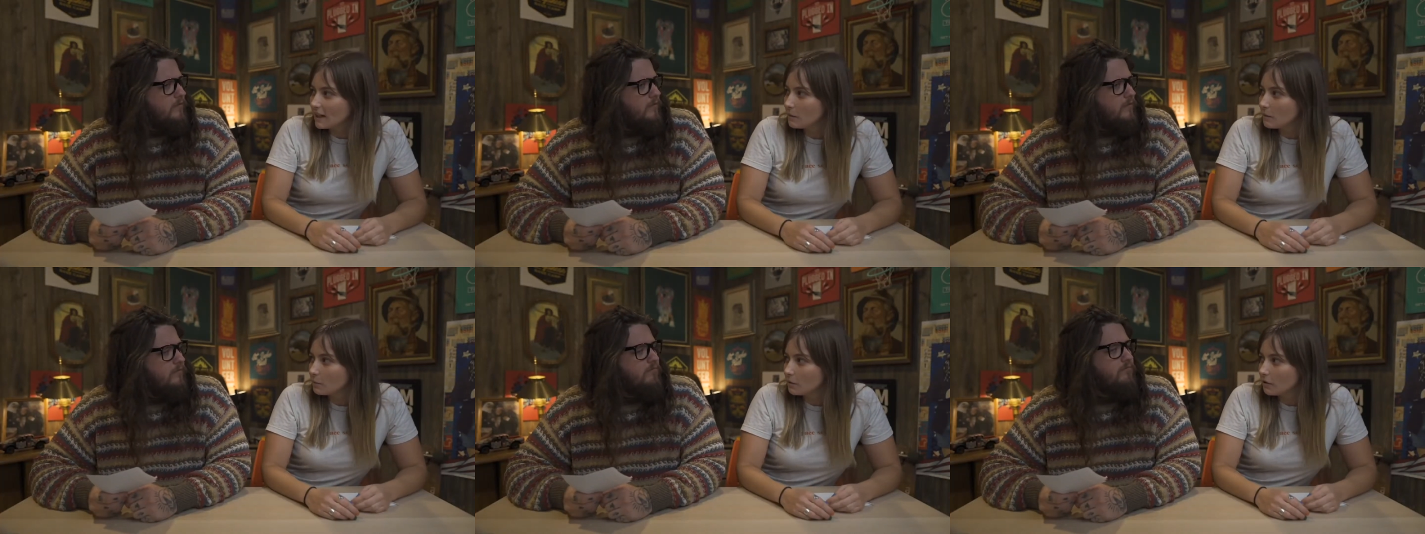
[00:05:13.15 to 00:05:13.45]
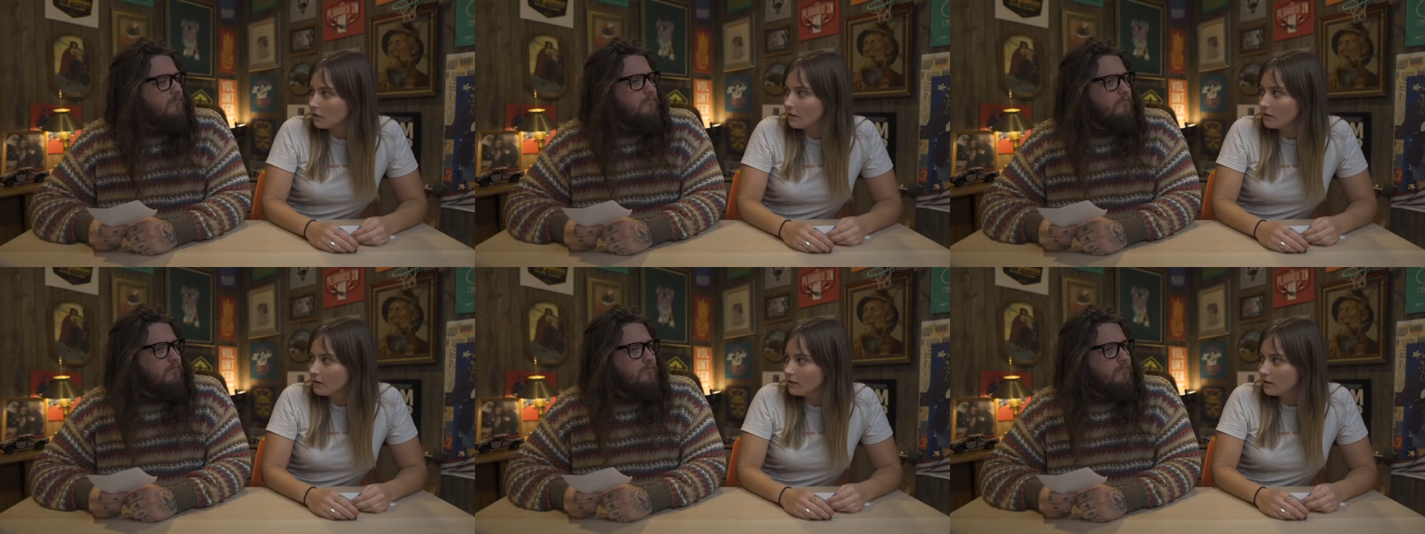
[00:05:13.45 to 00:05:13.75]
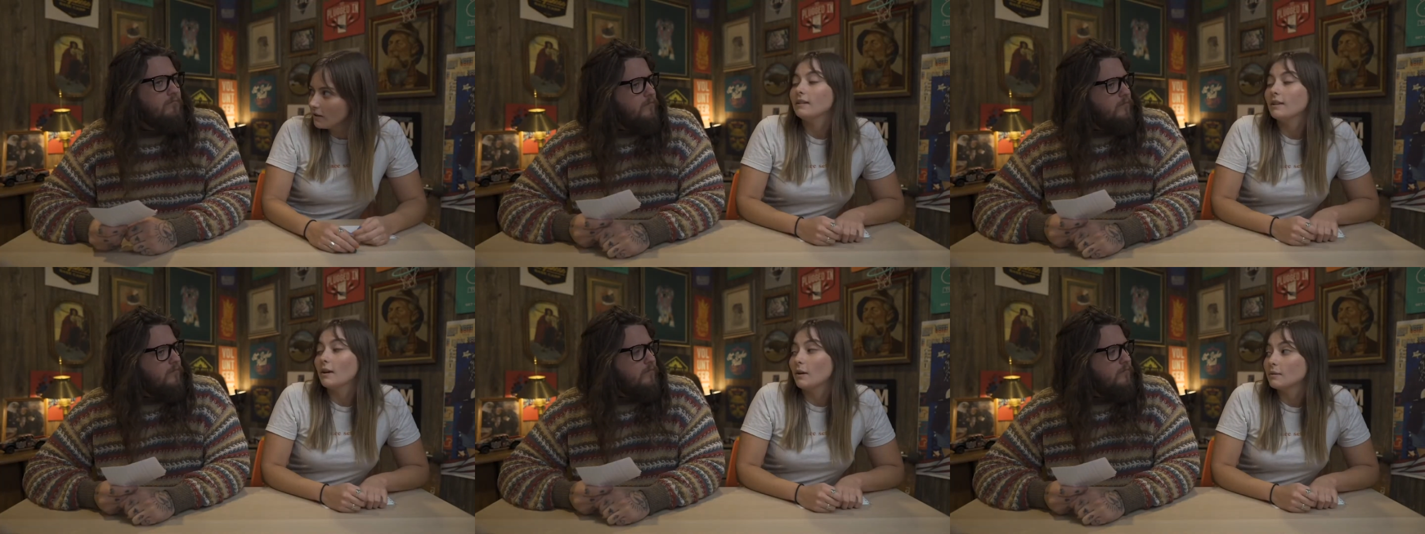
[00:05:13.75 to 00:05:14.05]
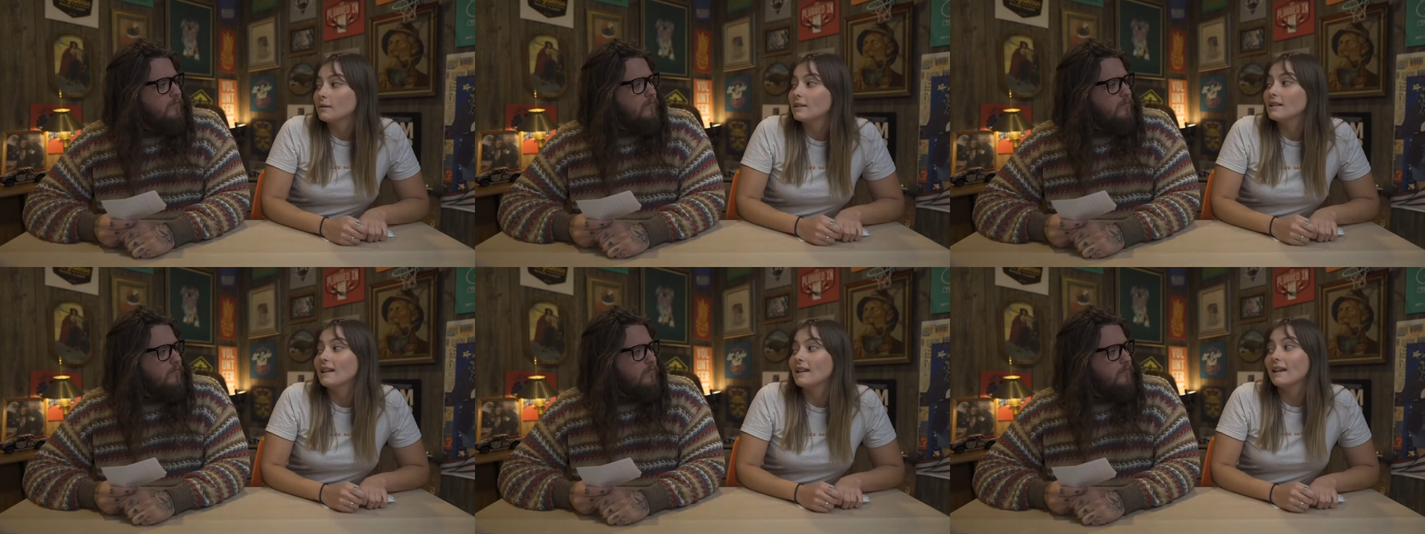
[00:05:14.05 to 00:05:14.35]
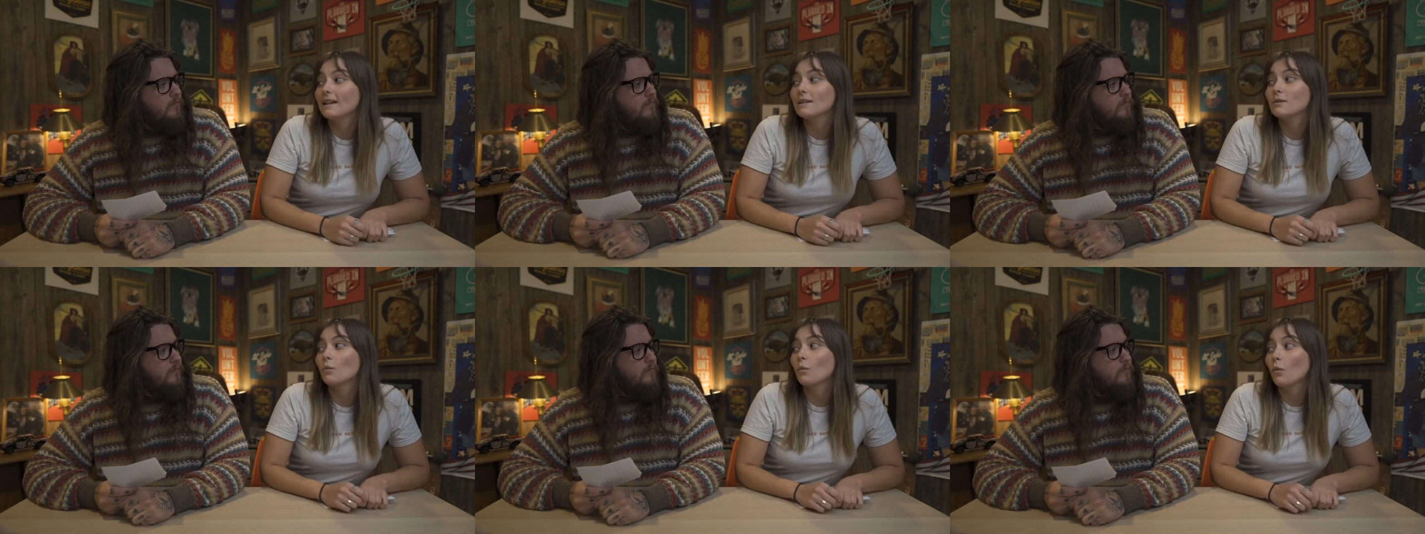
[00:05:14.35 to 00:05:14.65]
Speaker 1: April. No, today
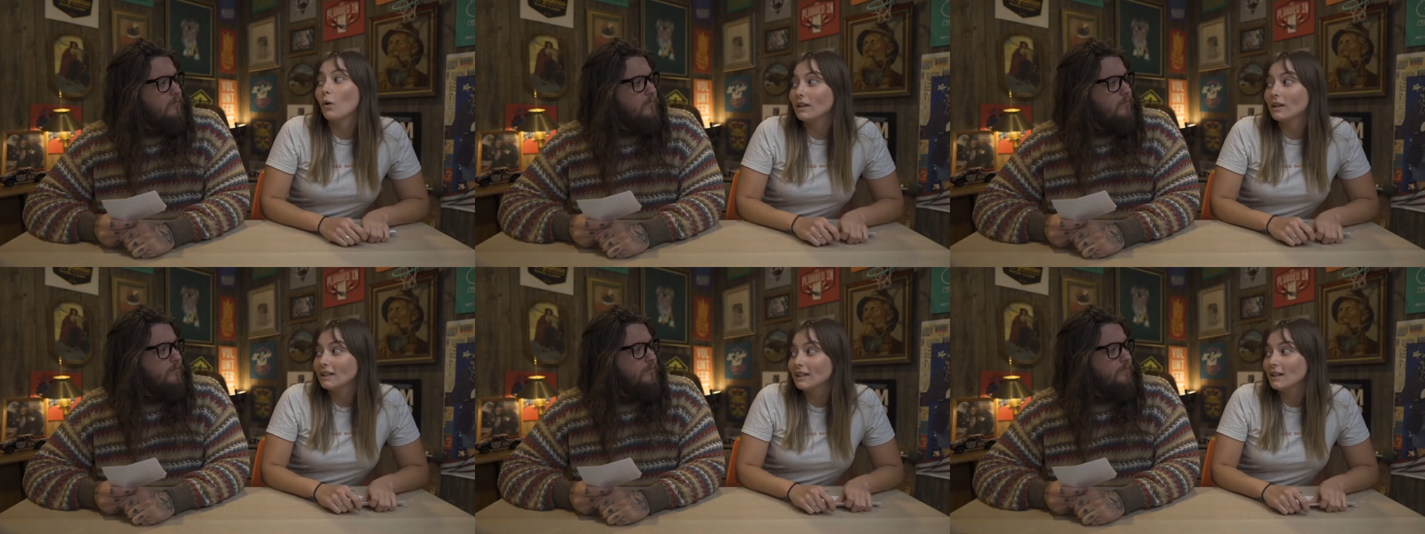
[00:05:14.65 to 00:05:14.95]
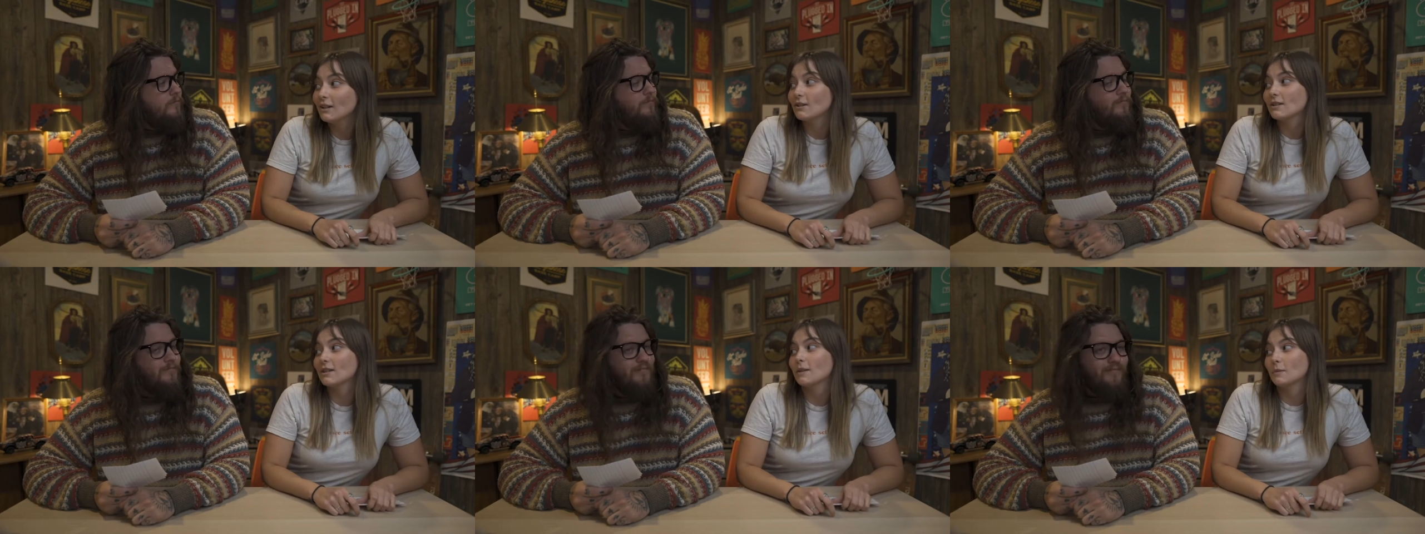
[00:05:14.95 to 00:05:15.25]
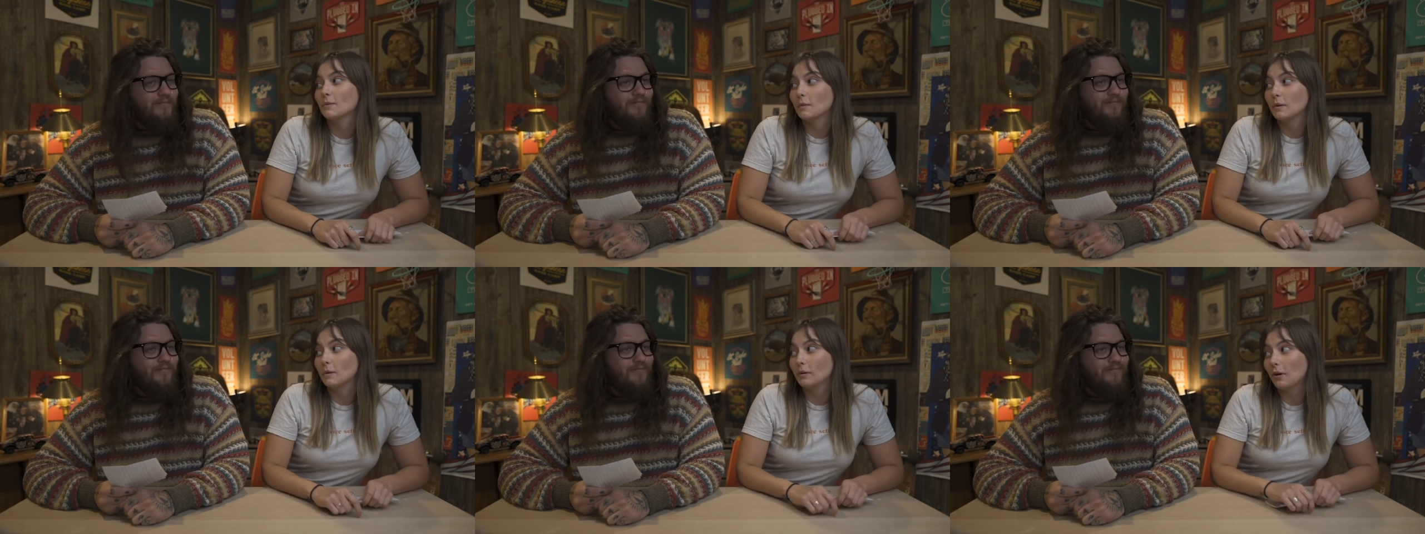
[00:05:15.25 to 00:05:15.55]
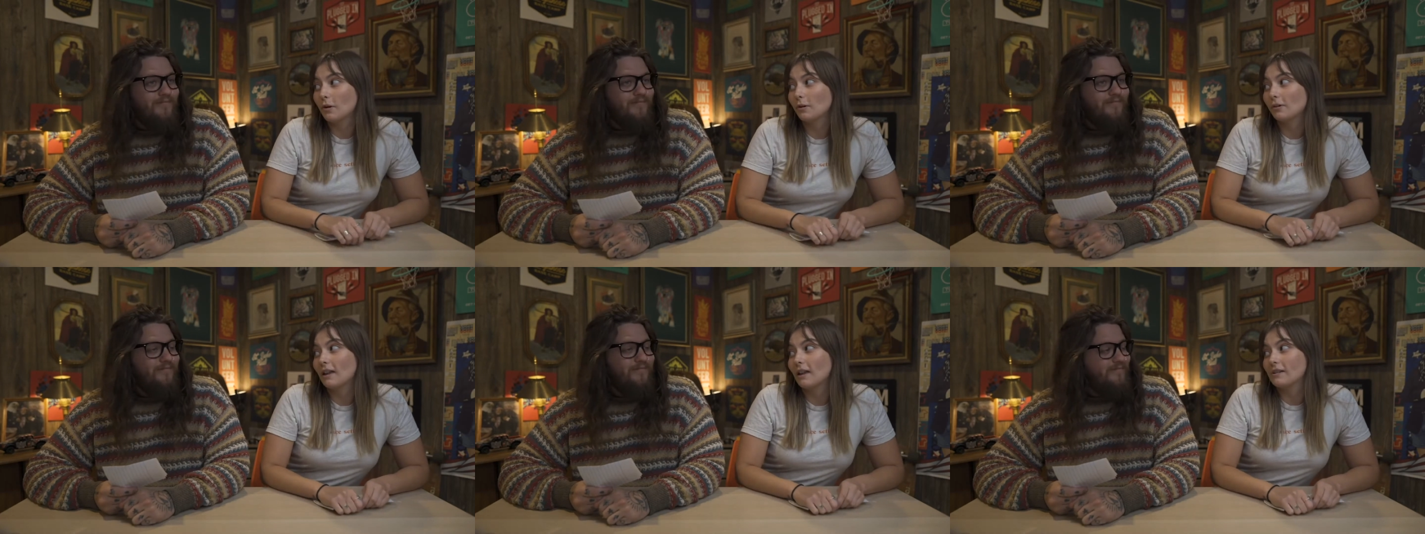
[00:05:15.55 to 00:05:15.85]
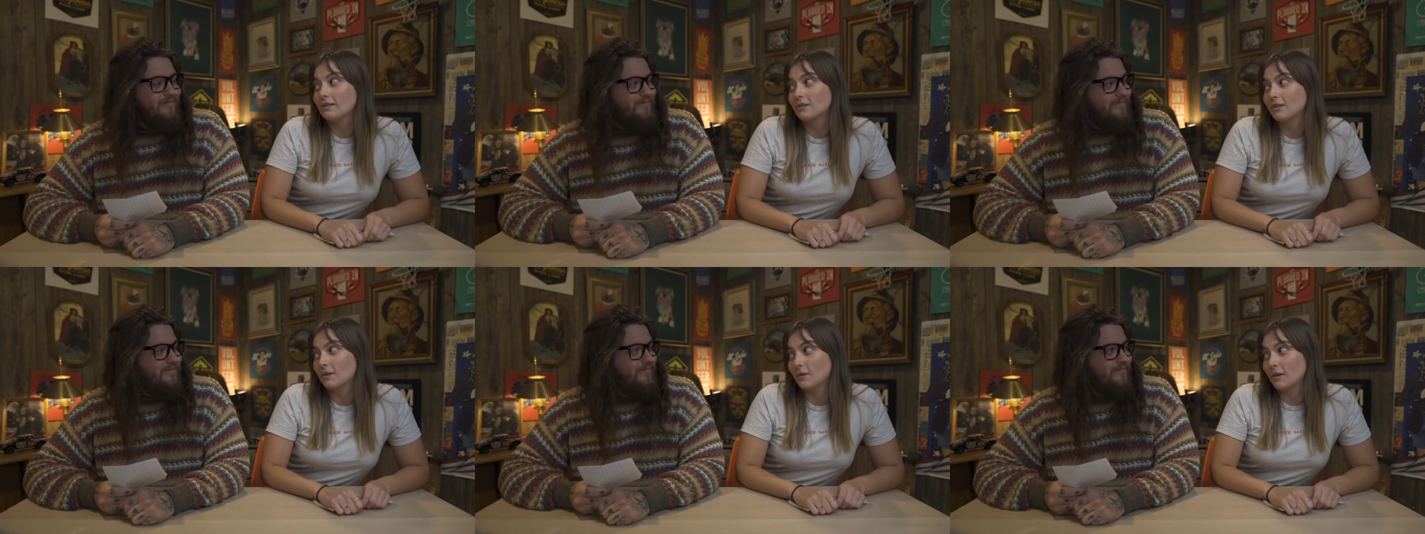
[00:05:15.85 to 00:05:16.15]
is one year since we wrote
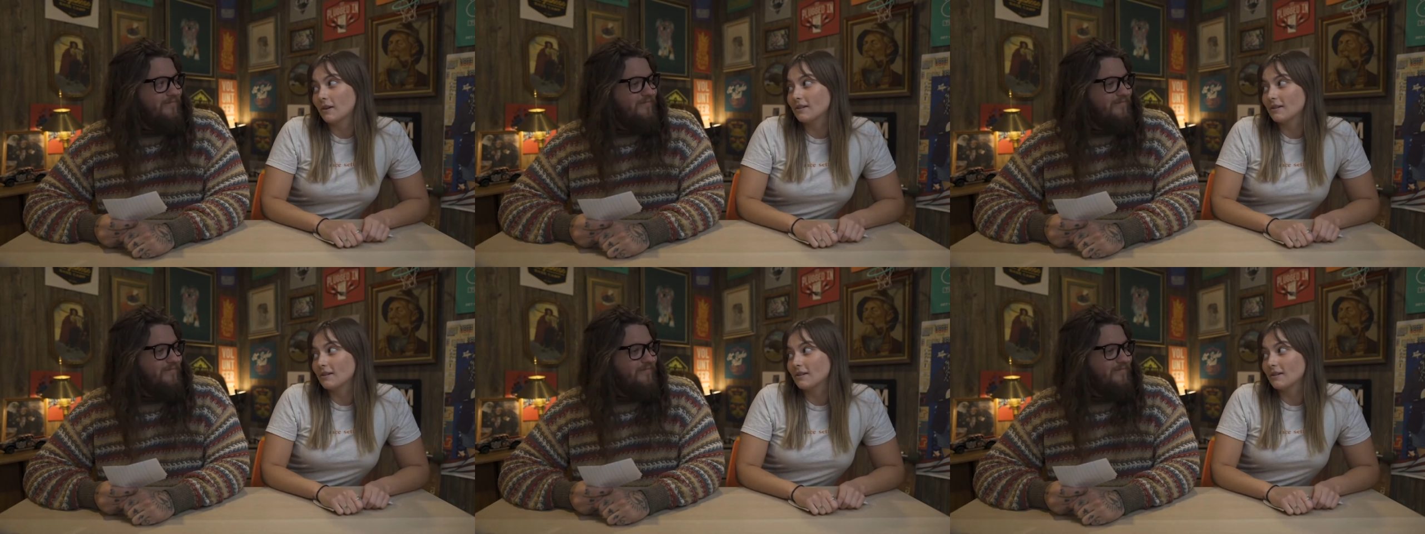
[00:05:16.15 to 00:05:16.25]
letters to